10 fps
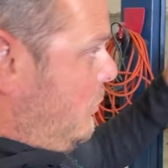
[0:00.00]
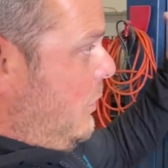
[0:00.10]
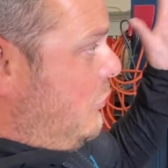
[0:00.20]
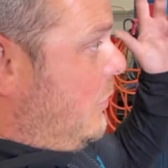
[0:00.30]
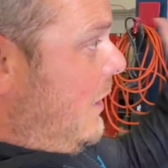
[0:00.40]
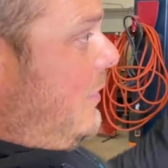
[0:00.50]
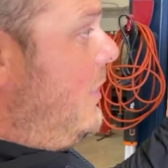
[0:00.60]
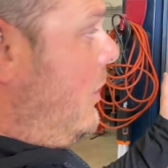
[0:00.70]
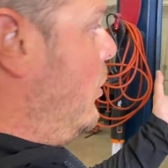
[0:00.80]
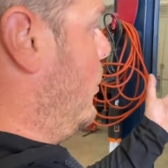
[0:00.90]
Once you get
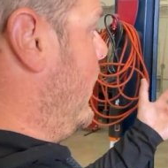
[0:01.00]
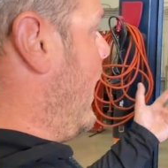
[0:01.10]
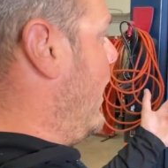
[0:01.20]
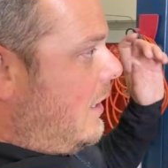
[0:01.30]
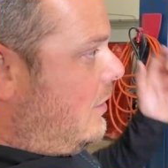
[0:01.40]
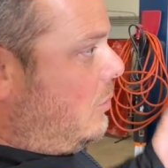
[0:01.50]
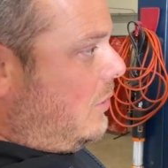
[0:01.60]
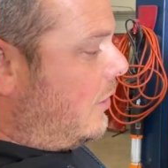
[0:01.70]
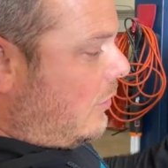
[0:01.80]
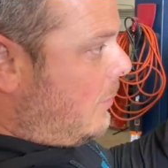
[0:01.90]
the old one out, you
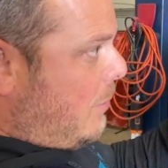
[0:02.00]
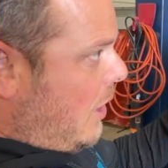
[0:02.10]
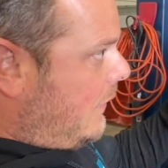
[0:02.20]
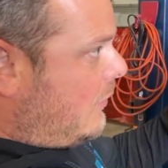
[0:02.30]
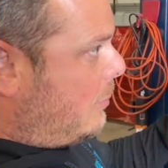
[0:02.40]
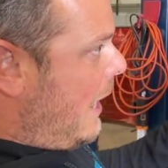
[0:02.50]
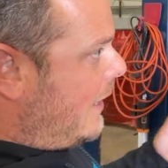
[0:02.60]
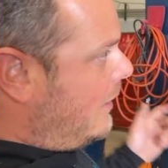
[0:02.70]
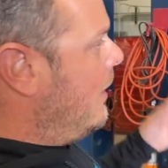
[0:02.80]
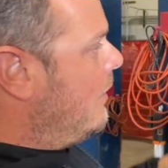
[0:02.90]
literally put on these
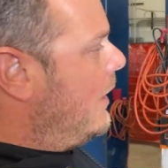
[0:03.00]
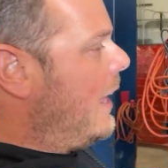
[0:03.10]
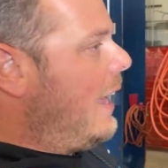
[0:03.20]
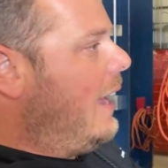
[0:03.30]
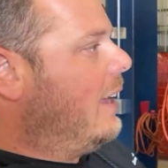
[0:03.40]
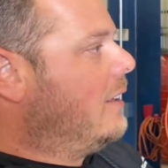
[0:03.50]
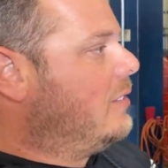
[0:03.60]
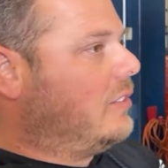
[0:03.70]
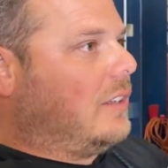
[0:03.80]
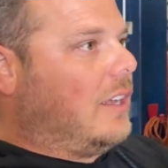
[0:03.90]
brackets, then it
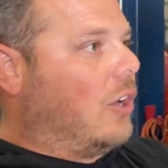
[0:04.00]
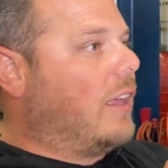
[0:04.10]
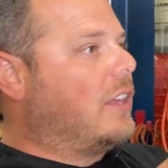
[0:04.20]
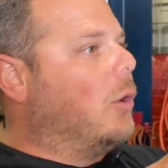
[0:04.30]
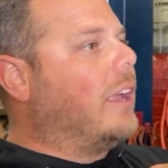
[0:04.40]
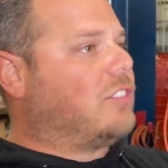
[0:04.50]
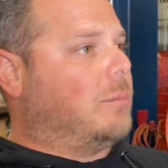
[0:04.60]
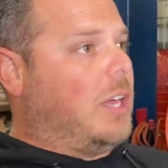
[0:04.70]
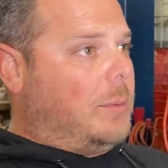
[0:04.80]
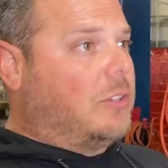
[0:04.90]
has, are they U H M
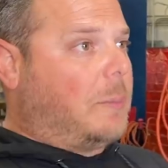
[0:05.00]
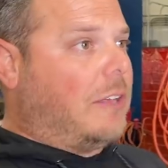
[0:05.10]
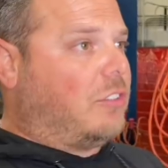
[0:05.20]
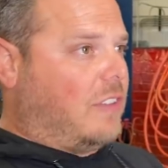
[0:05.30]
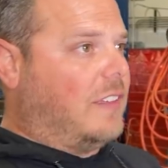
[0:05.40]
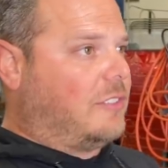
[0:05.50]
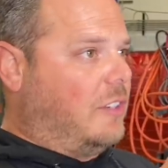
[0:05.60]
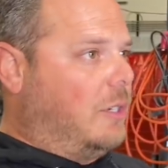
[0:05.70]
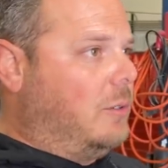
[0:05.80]
W spacers in this too?